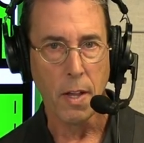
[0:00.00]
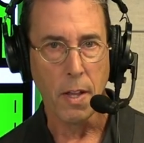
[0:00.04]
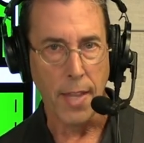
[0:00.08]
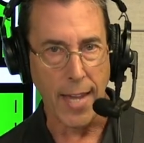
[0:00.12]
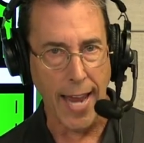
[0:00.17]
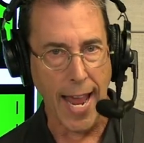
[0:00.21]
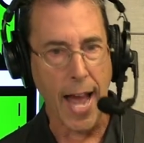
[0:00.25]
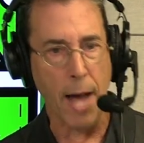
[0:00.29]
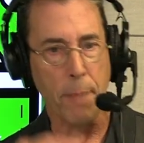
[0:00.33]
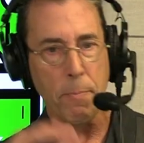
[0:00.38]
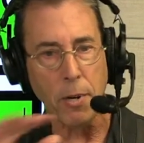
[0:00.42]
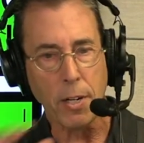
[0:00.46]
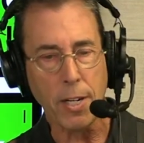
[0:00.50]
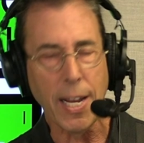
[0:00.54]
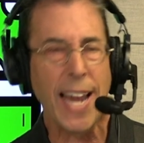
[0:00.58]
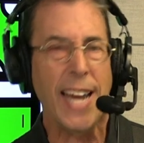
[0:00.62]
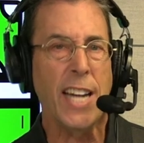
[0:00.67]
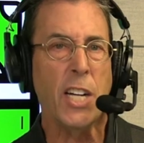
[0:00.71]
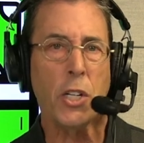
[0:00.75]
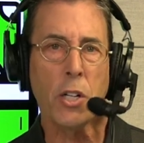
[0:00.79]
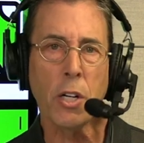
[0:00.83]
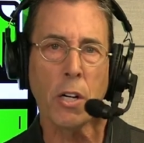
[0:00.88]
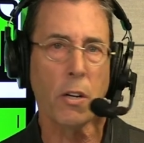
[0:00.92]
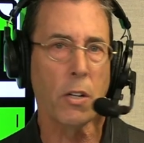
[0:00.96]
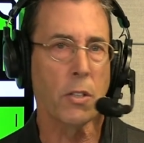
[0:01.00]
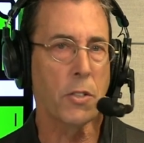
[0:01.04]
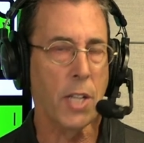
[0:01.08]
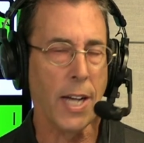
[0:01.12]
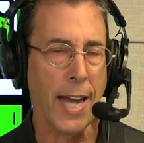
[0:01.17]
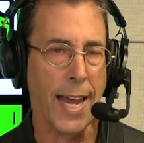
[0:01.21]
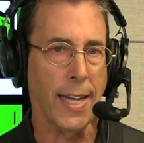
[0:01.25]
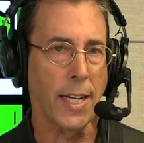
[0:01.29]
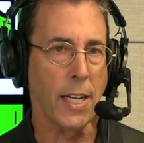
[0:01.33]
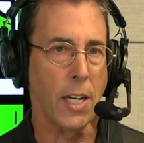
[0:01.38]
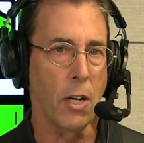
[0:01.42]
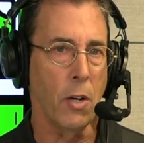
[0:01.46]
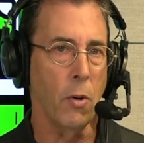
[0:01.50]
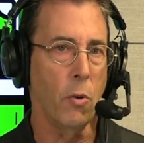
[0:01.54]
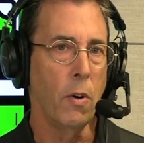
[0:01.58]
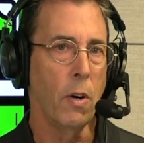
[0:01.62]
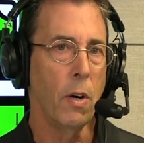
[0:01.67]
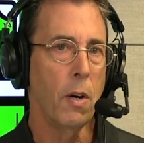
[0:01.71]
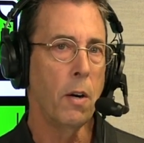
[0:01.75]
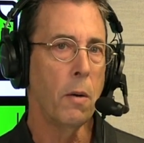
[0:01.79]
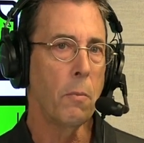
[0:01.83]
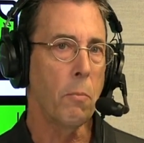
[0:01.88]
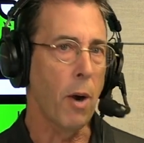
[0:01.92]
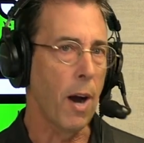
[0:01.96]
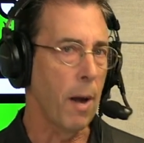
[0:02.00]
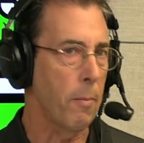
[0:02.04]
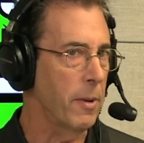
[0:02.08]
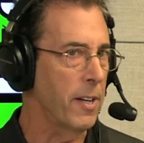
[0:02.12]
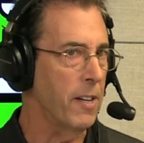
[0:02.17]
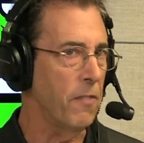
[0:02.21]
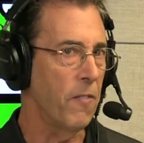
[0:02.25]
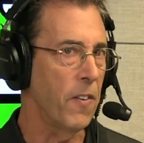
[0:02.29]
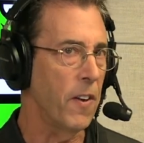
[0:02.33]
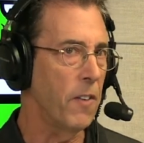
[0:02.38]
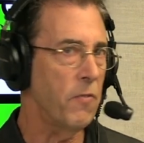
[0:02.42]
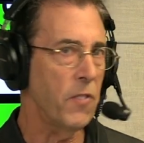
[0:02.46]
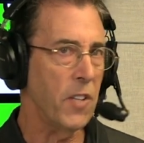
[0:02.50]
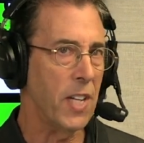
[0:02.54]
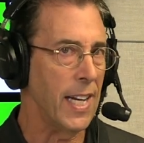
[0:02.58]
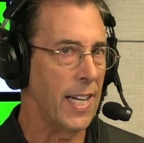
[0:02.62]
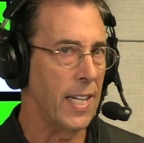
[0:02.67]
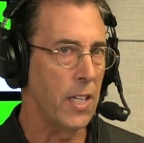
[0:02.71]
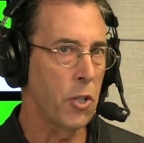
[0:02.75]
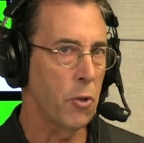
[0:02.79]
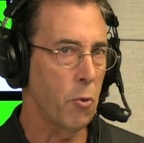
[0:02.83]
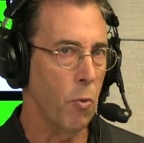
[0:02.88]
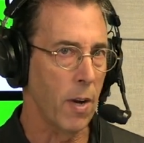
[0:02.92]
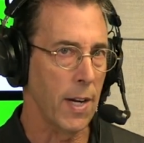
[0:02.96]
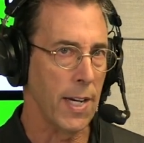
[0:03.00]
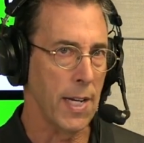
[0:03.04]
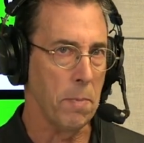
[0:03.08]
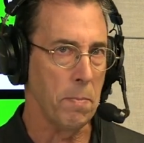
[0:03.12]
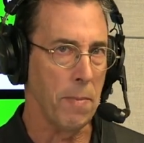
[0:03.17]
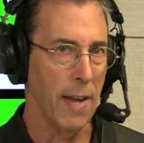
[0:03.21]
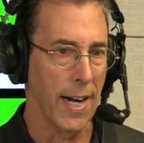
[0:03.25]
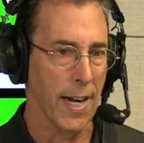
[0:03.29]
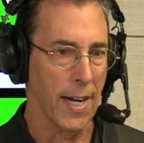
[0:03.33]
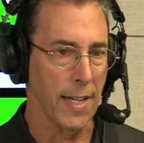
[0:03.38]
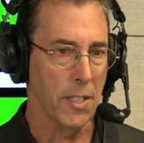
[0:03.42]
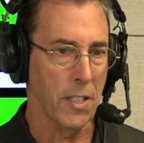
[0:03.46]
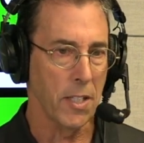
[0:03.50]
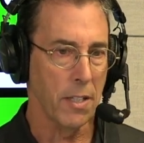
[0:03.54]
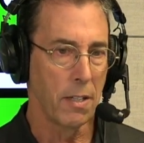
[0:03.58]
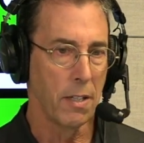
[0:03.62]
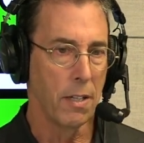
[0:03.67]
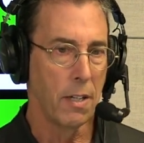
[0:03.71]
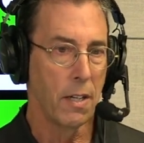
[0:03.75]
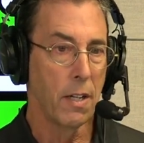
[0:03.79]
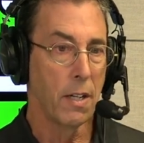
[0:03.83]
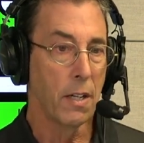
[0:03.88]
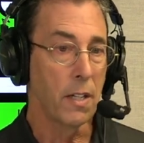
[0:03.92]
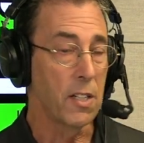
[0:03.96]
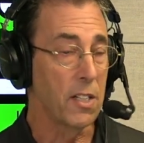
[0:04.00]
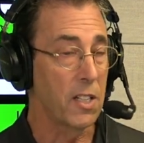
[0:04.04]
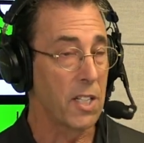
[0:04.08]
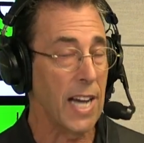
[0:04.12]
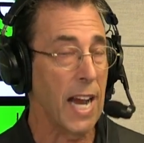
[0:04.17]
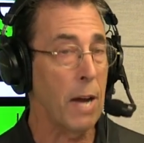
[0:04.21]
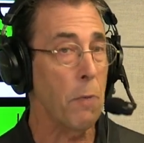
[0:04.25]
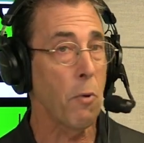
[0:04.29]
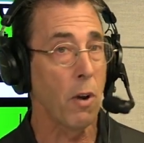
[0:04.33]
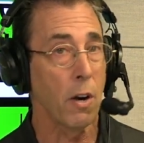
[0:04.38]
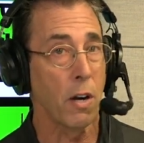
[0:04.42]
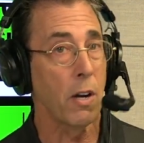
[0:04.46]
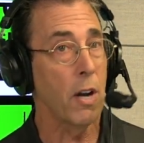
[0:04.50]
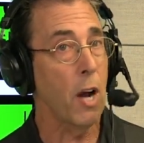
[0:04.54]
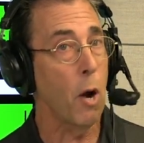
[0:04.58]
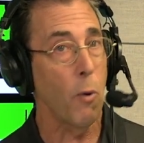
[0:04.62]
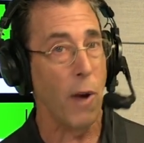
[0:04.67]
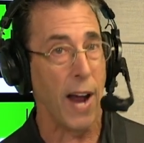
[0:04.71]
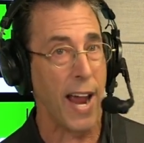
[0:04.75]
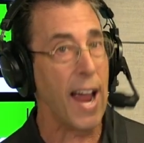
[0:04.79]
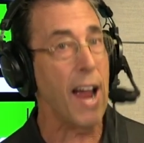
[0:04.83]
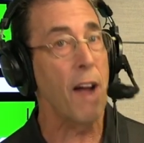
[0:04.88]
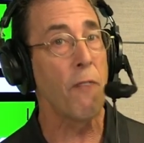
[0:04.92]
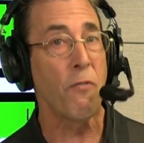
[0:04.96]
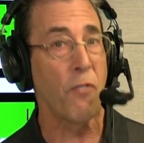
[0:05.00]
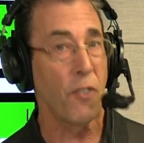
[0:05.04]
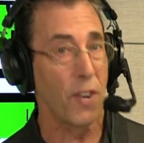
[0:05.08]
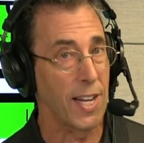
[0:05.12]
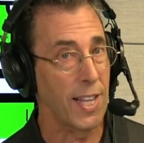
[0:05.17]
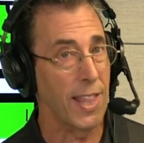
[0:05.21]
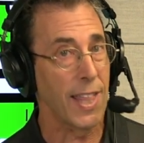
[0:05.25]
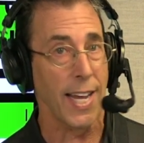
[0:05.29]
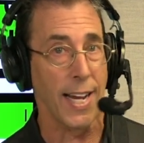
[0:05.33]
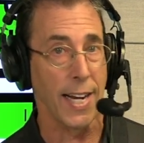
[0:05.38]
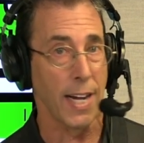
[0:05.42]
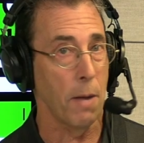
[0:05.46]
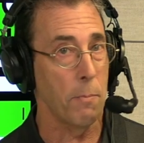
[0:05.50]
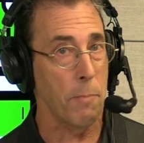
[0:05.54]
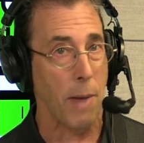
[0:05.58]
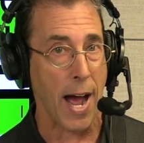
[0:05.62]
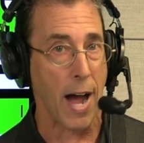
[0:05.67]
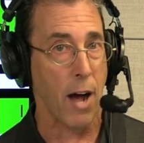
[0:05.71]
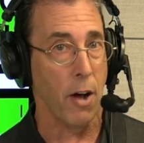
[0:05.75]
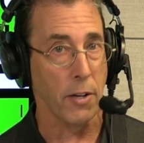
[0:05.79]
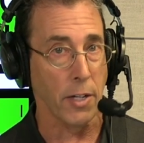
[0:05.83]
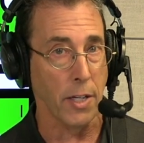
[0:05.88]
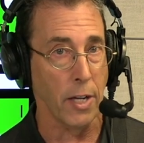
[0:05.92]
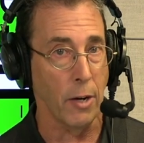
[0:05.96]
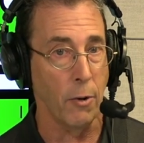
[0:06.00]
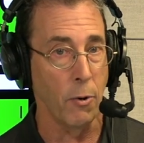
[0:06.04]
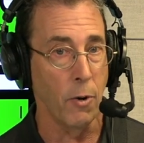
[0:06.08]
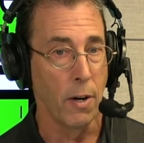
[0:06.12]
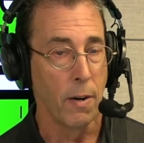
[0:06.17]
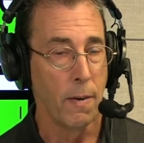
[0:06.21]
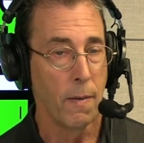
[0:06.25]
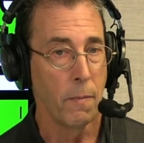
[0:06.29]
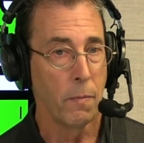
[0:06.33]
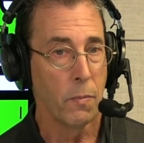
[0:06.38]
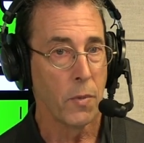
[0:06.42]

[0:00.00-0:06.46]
The application will take you probably 15, 20 minutes because they want to know everything about you,